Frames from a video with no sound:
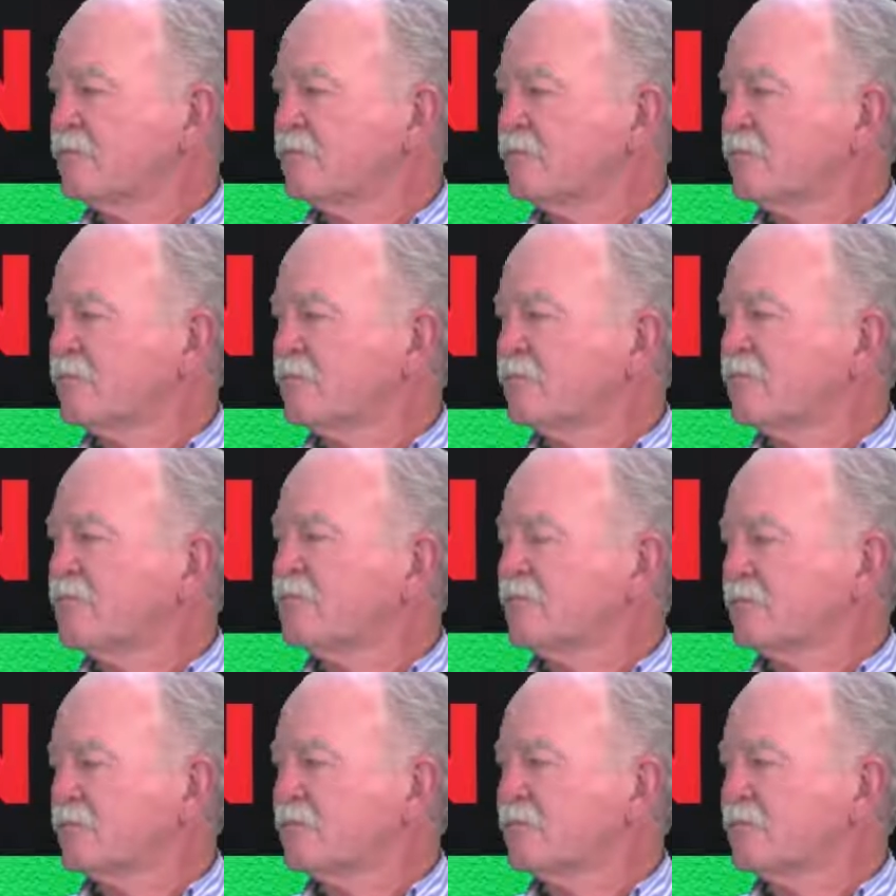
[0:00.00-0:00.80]

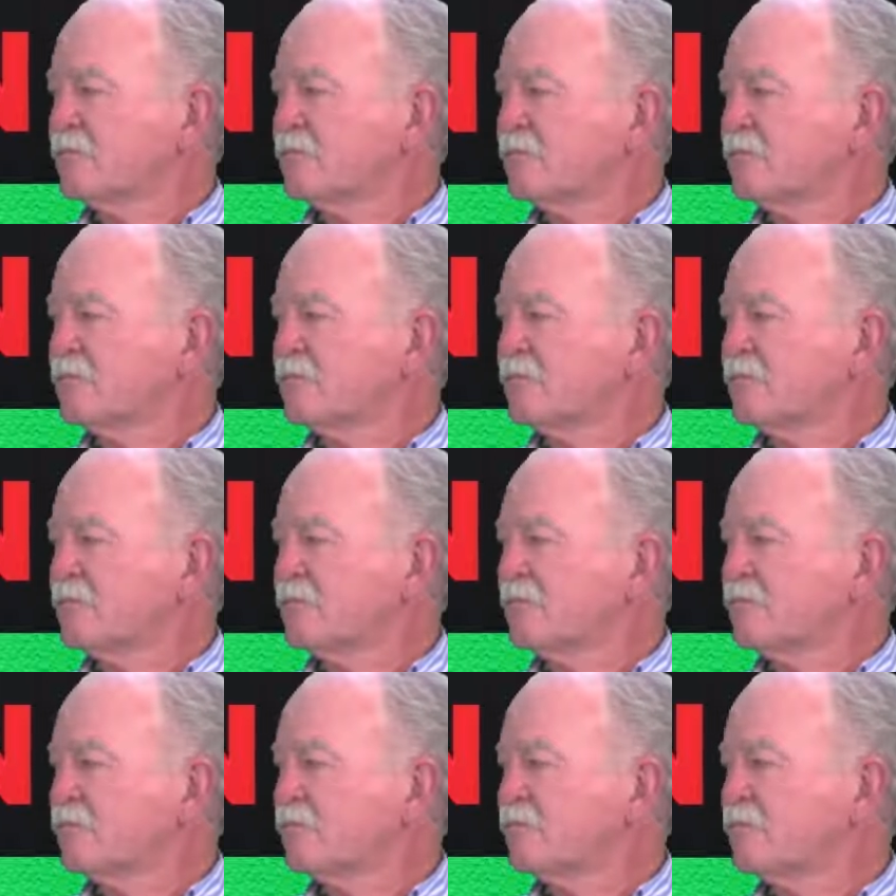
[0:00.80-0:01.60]

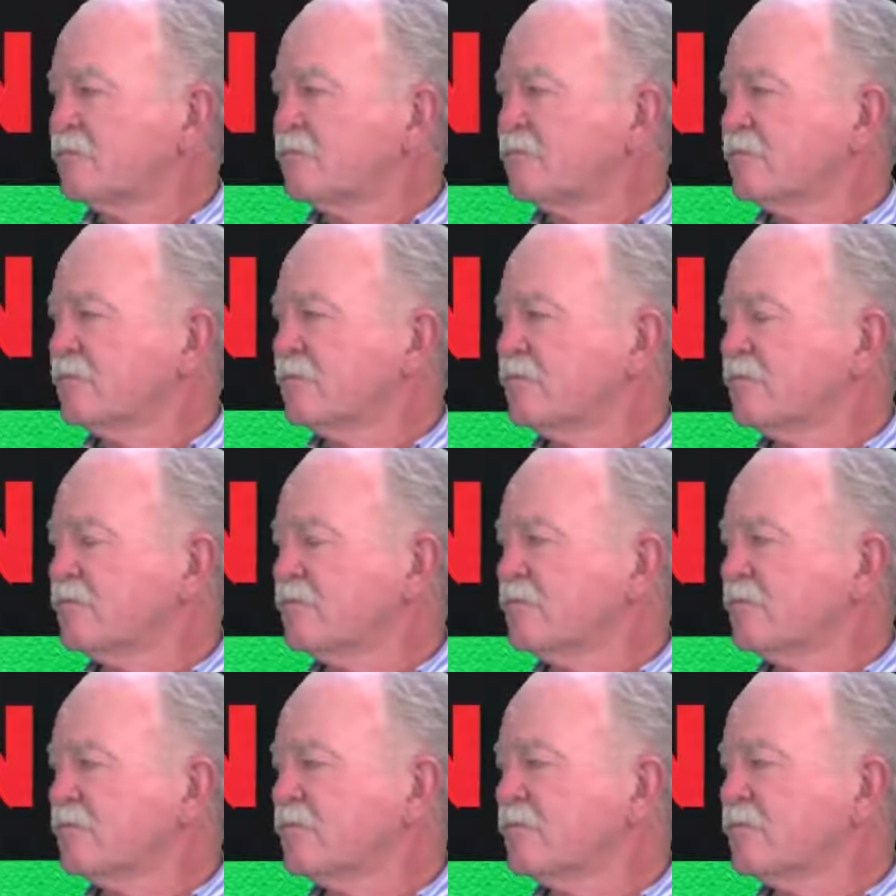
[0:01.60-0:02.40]

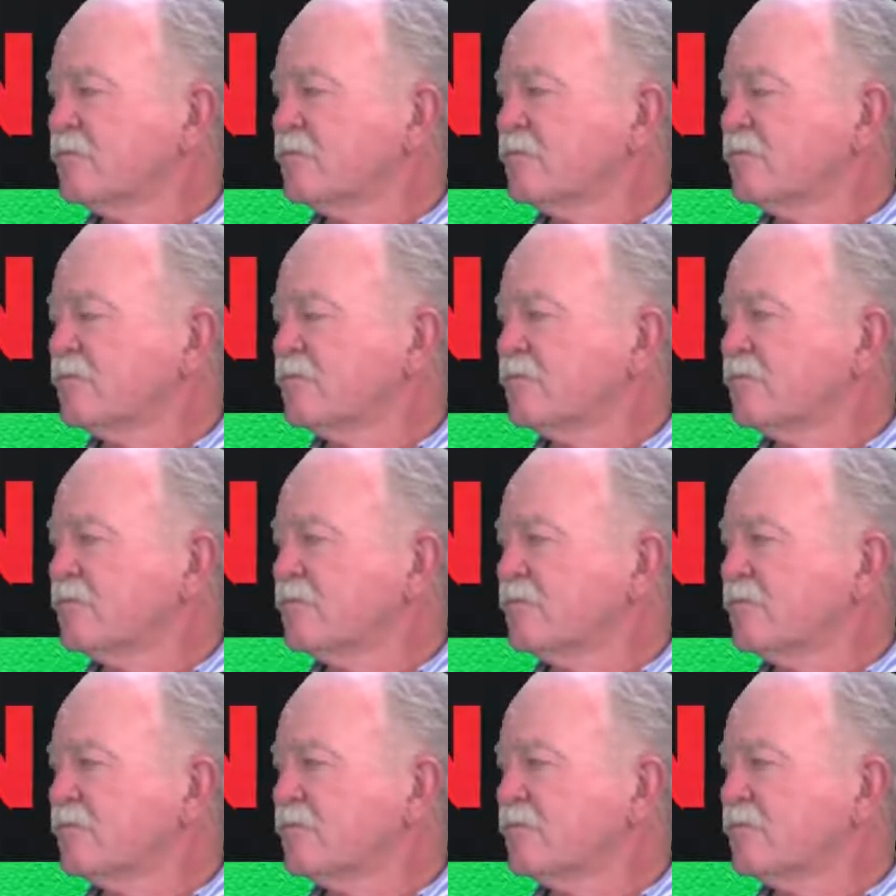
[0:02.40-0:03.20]

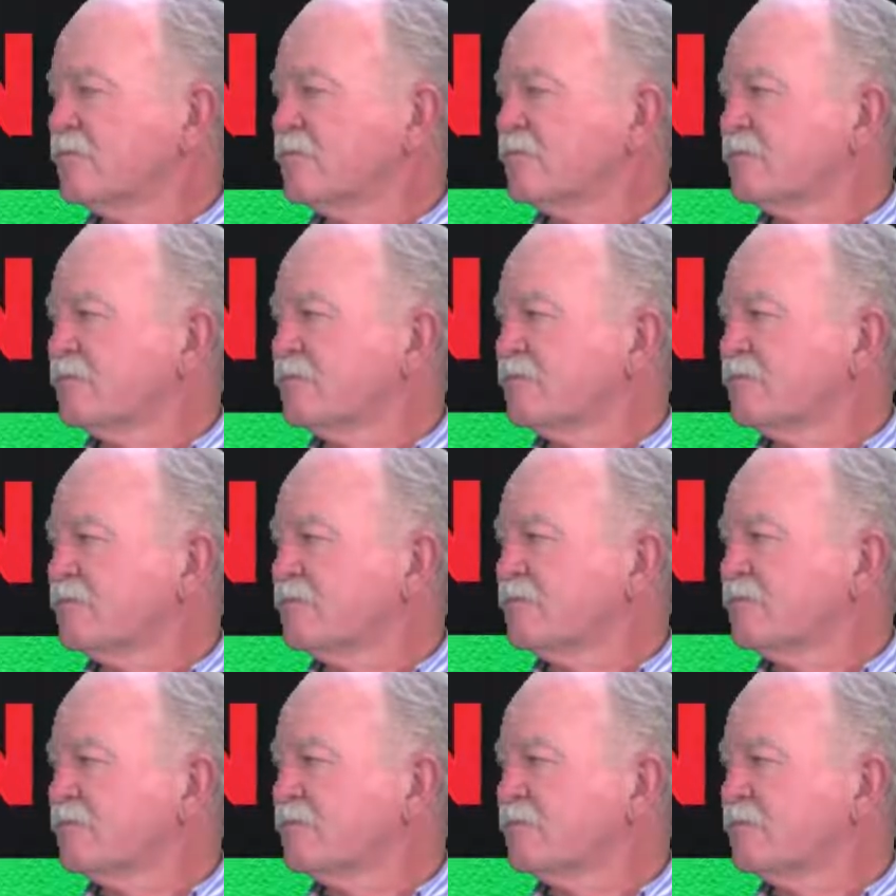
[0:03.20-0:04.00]

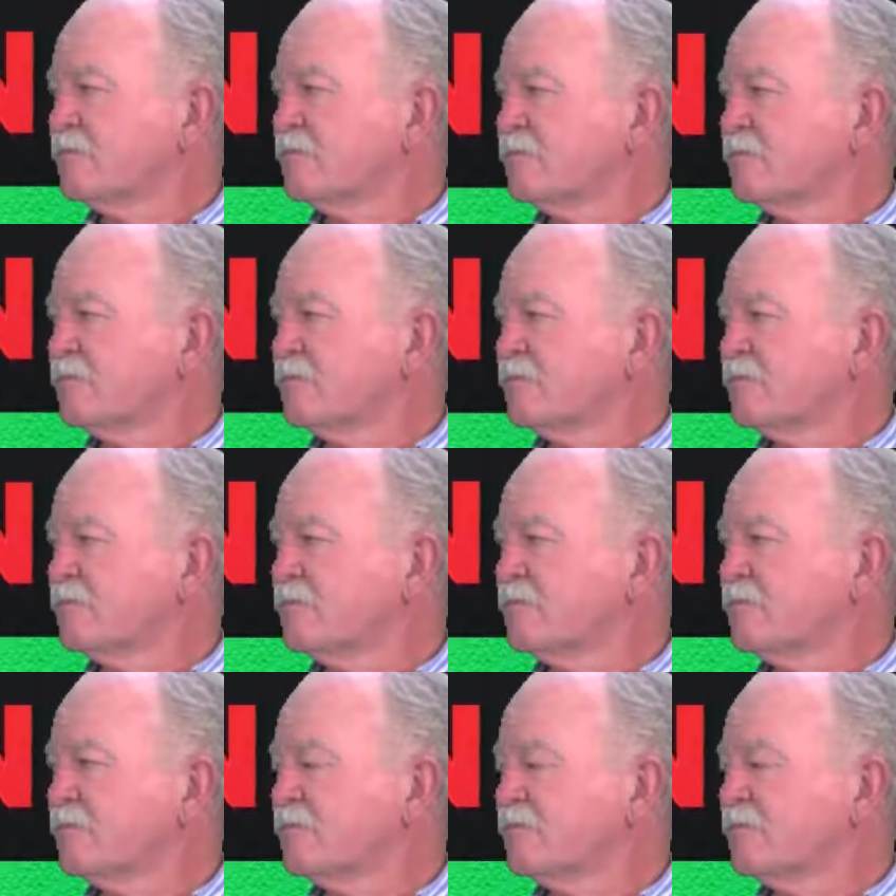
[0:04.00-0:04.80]

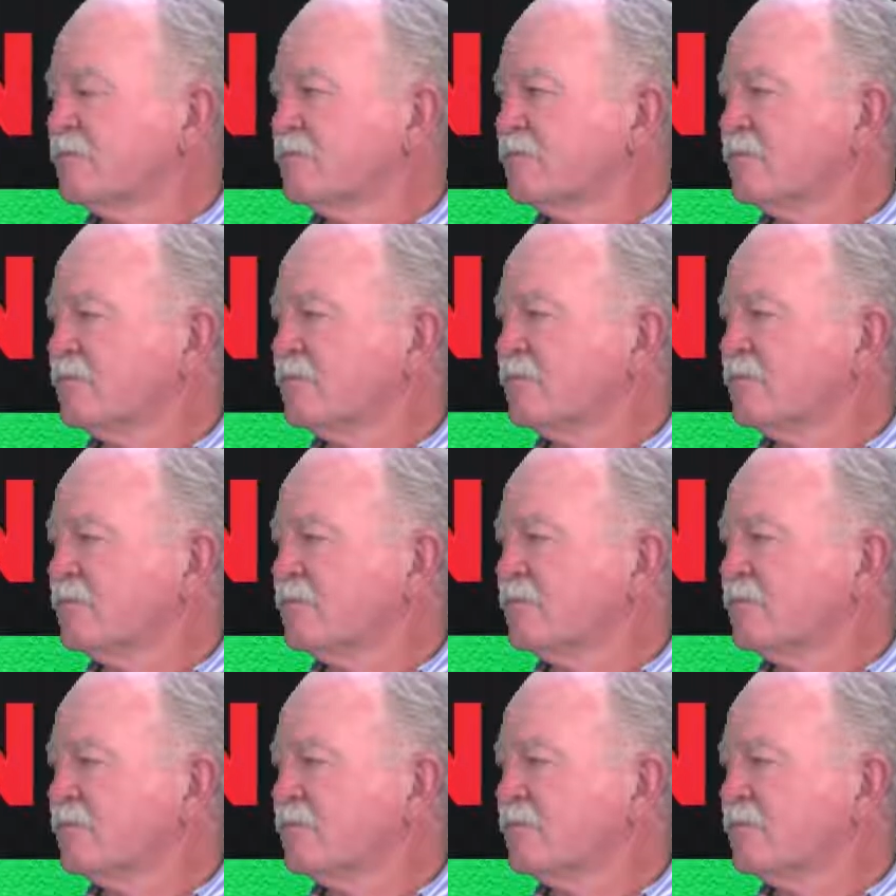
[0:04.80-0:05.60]

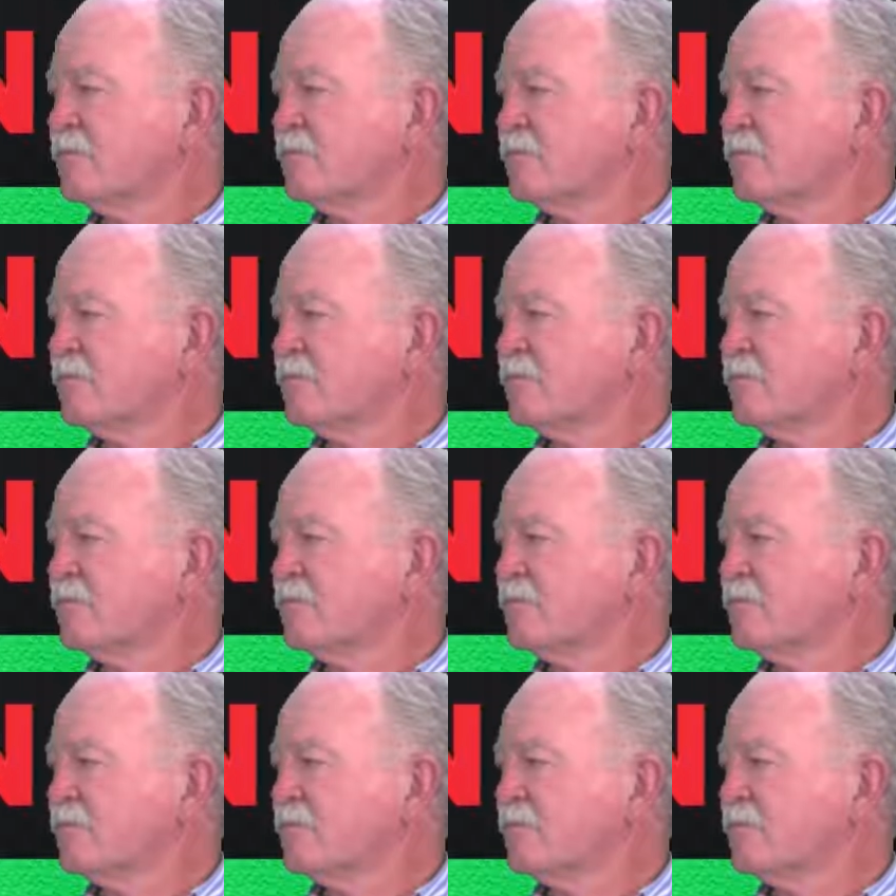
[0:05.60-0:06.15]
[no speech]